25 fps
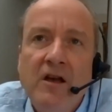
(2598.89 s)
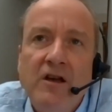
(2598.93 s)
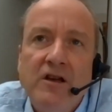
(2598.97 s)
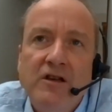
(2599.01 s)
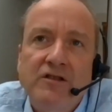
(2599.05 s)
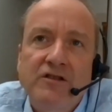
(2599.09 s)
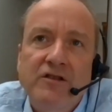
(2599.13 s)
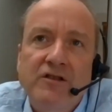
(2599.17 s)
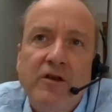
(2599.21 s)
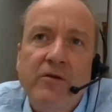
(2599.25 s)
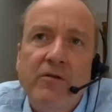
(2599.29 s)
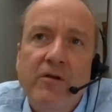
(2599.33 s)

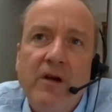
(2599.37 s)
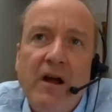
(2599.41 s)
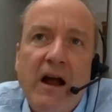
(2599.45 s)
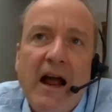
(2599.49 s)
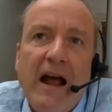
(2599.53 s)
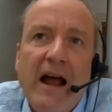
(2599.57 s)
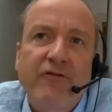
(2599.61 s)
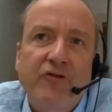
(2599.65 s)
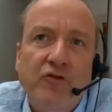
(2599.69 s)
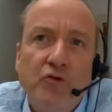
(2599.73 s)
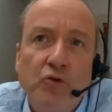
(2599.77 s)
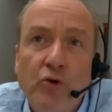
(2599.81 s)
So
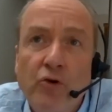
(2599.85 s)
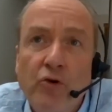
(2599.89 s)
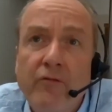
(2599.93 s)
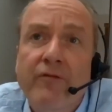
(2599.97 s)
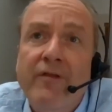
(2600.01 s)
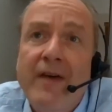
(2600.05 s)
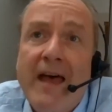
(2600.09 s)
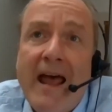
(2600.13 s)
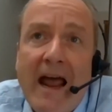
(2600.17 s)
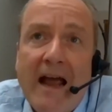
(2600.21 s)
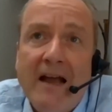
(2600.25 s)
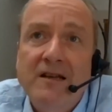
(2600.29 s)
after all of
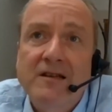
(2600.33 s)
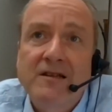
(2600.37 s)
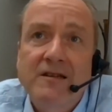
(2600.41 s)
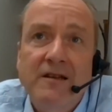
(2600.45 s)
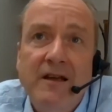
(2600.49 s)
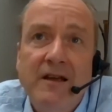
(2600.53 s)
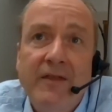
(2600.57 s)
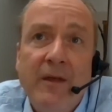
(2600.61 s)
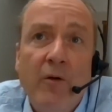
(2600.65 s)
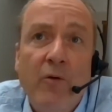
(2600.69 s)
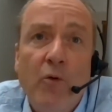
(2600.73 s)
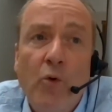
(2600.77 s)
that,
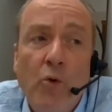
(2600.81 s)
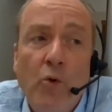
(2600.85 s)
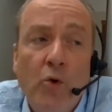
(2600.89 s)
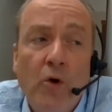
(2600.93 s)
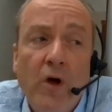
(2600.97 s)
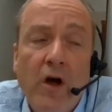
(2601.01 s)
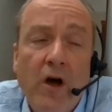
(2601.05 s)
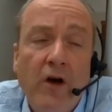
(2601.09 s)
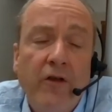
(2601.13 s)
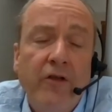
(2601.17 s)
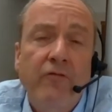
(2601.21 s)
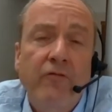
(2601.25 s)
and there were
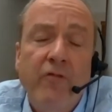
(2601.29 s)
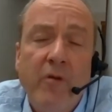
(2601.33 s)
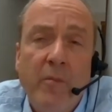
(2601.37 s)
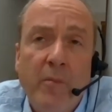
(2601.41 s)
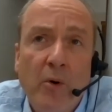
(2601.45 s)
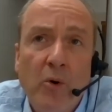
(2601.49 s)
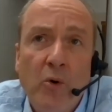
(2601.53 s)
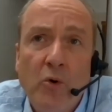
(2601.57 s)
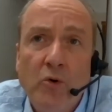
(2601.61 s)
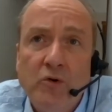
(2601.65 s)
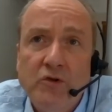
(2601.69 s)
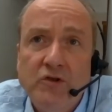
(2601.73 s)
other
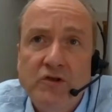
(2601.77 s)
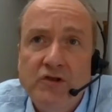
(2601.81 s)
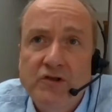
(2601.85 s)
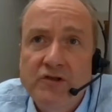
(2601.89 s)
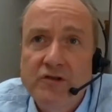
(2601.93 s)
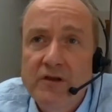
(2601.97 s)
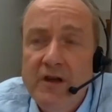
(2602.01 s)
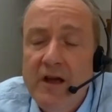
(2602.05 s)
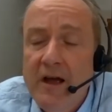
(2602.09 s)
reports,